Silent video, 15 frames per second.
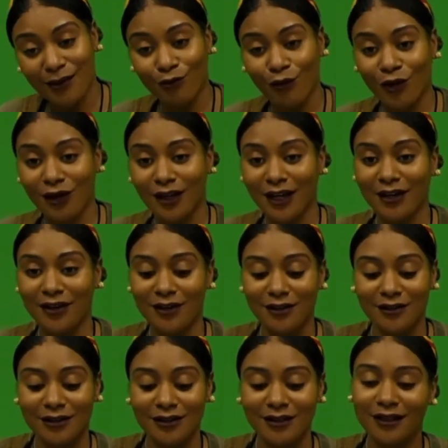more layers.
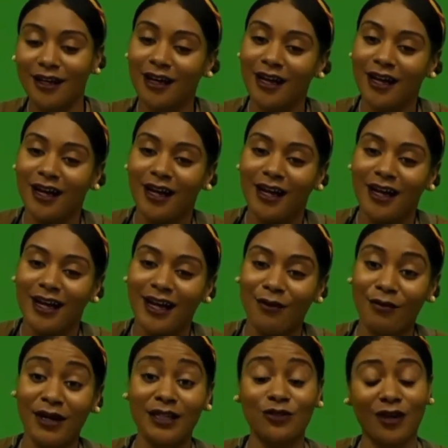
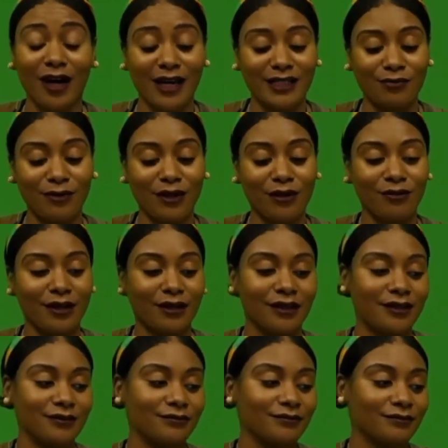But it dries pretty
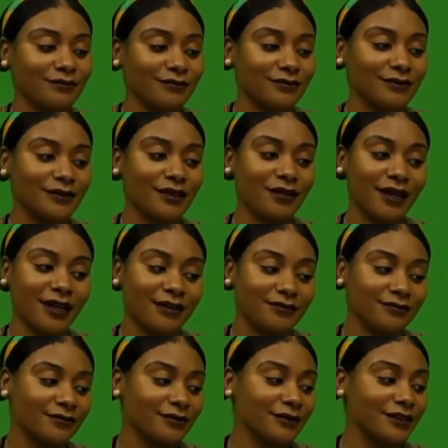quickly. Okay,
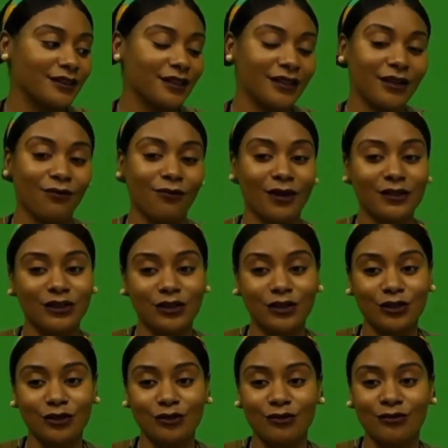So then once
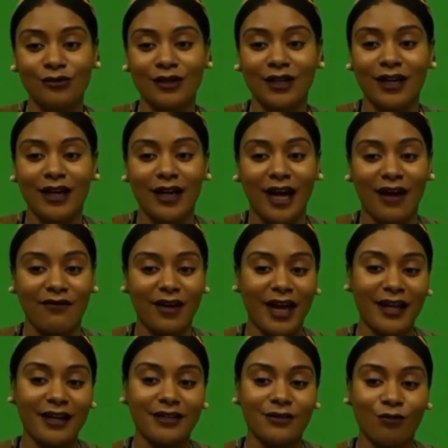you have
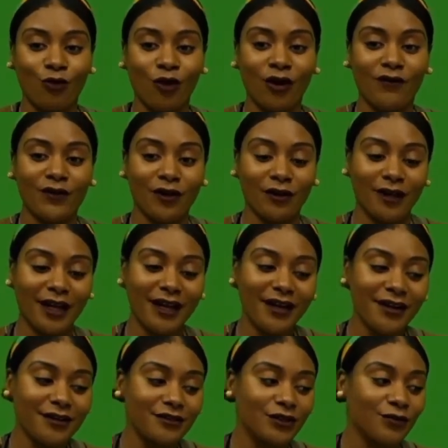added more of your
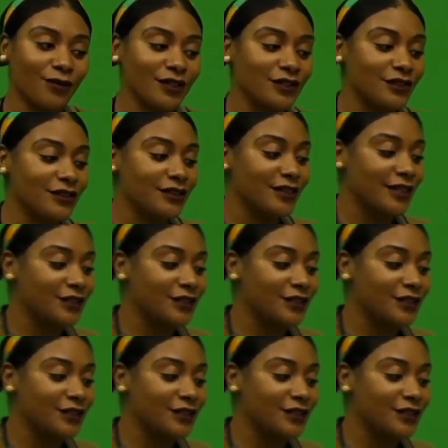layers, you want to just set